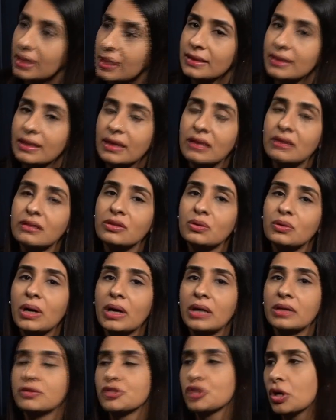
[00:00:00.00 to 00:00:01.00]
And then you
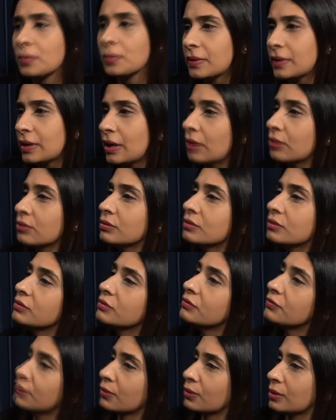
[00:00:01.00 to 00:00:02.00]
kind of shop
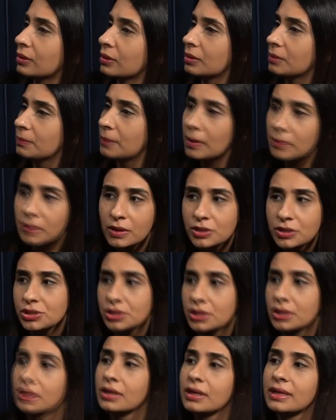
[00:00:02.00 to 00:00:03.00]
around for a
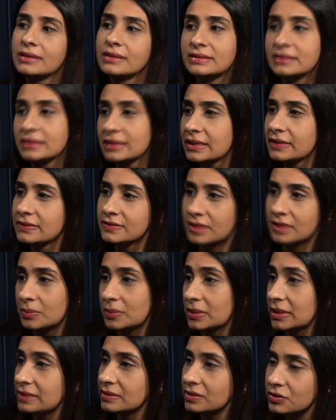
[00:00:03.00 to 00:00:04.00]
publisher and see if
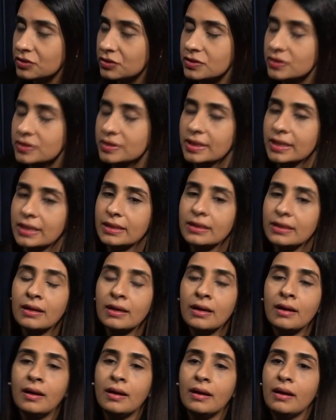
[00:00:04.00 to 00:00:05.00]
somebody's interested.
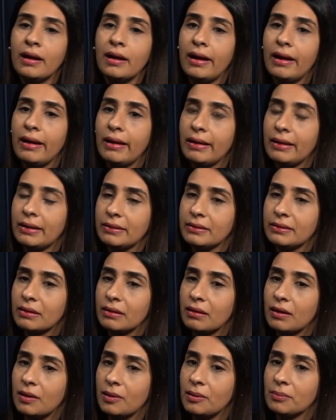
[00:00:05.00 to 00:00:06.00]
And
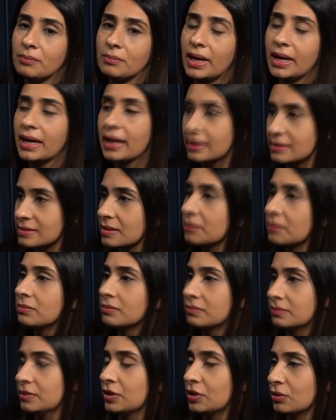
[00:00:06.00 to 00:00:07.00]
I had
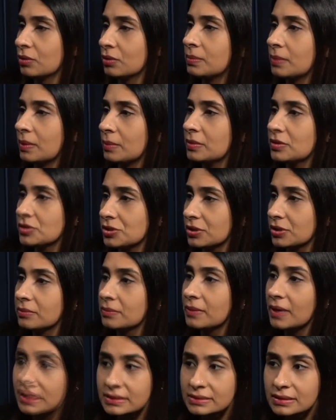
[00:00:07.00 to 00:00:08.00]
some, a publisher in
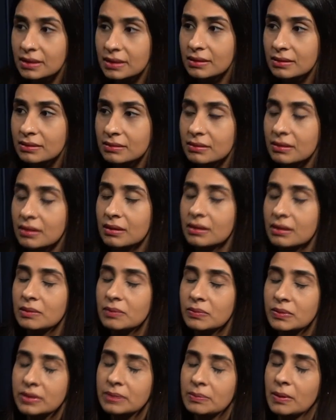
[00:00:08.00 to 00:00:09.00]
Pakistan,
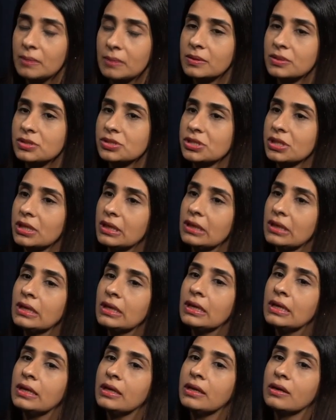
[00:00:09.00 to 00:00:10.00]
Liberty Publishing,
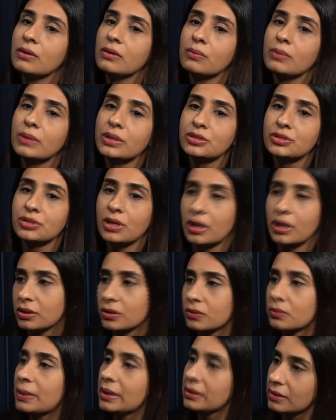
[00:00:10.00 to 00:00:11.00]
which kind
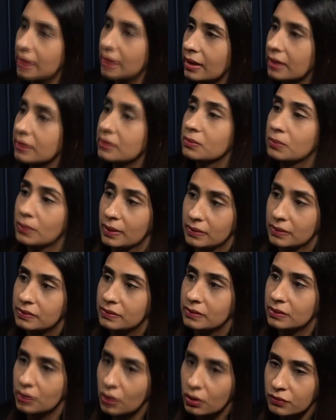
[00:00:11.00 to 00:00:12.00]
of went ahead with
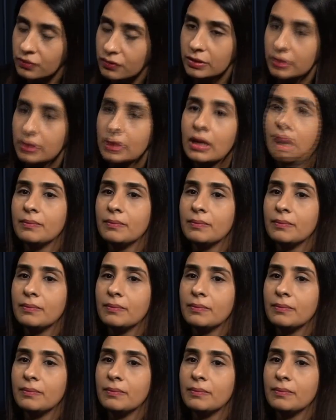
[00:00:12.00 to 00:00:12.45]
the novel.